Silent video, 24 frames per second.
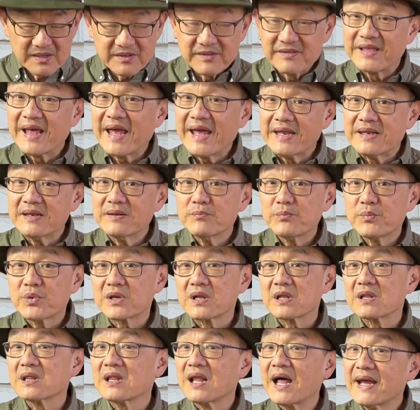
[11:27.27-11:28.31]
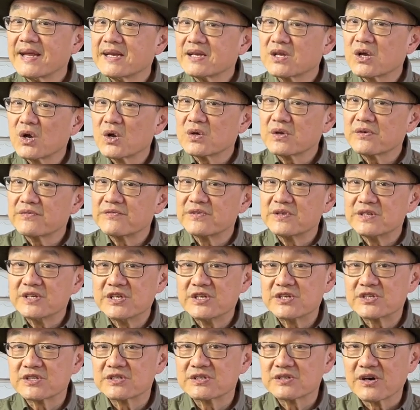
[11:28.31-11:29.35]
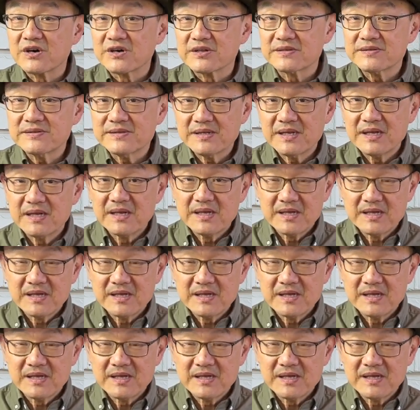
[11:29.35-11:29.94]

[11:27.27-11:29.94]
Then put a light coat of Venetian on.